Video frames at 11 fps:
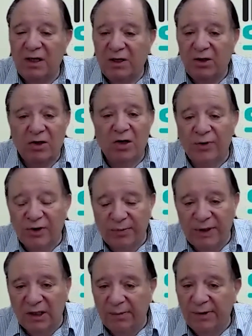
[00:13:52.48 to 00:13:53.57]
you're going to be
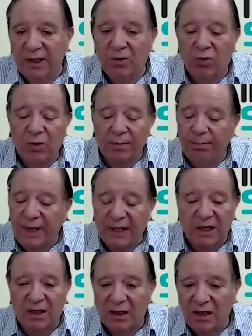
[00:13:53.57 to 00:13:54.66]
limited, or
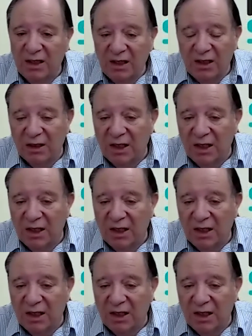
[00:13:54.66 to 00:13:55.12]
making a